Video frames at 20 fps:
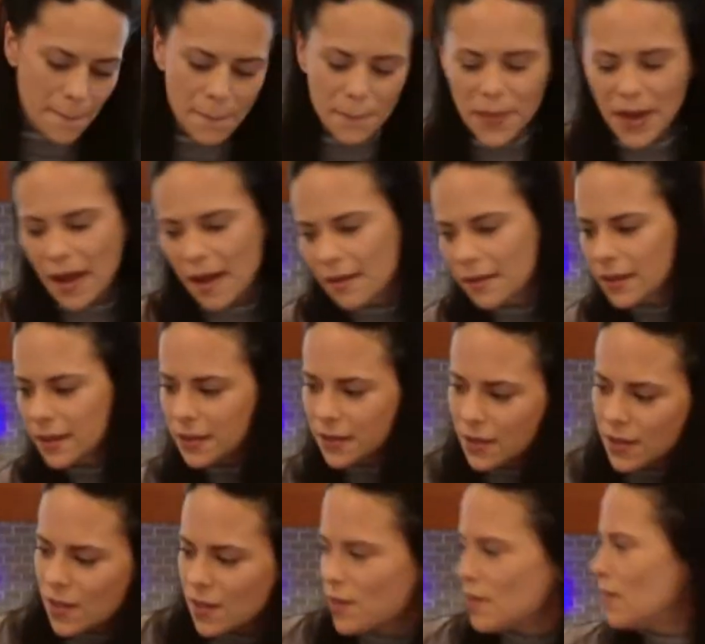
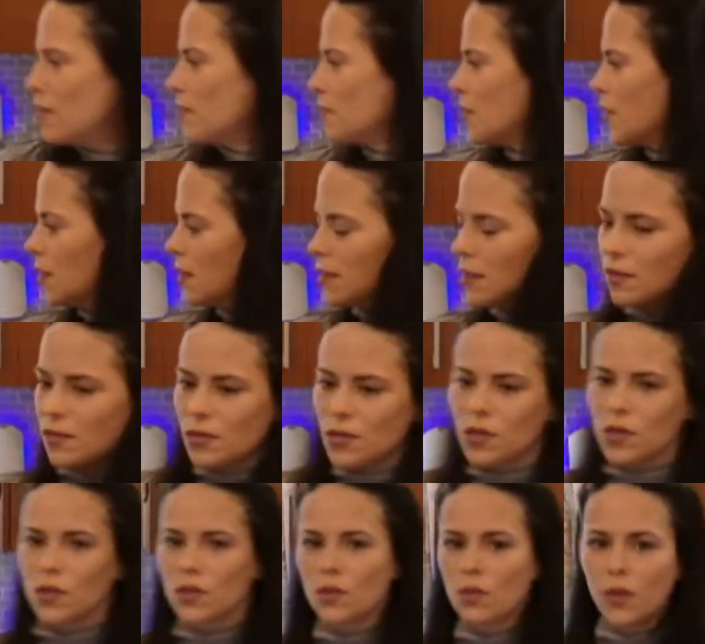balance of like
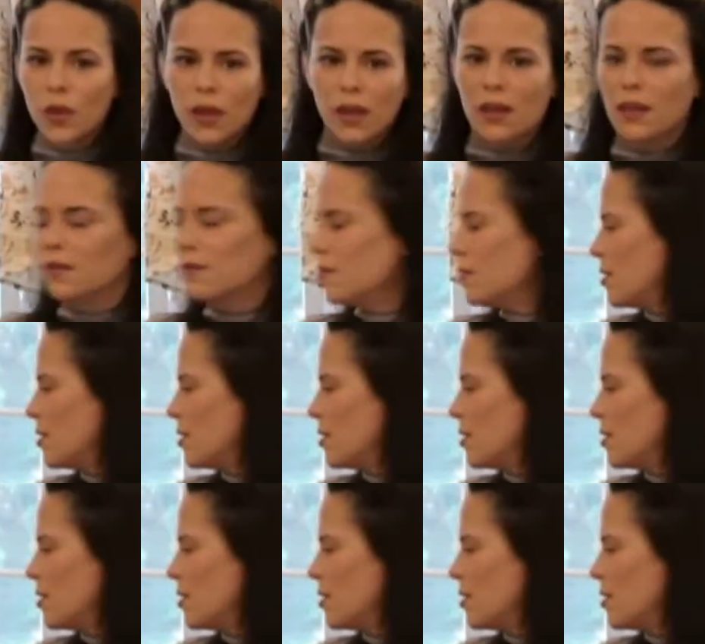sweet,